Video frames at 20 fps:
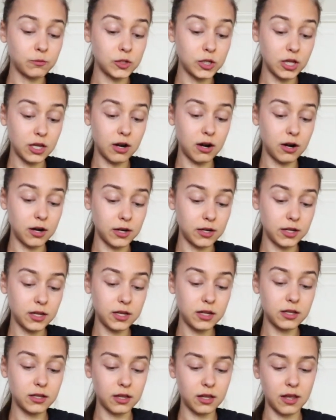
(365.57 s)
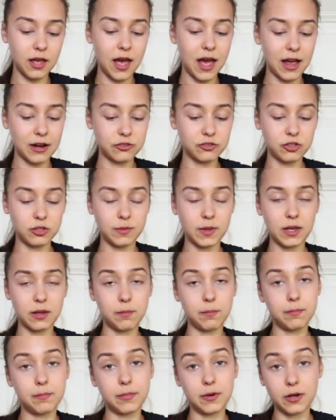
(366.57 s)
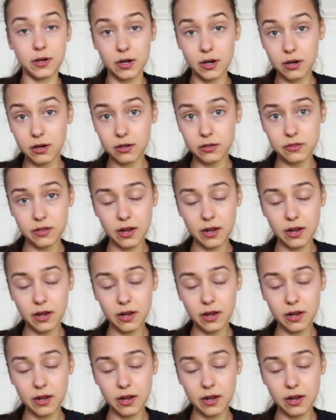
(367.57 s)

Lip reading: really hearty and like actually make burgers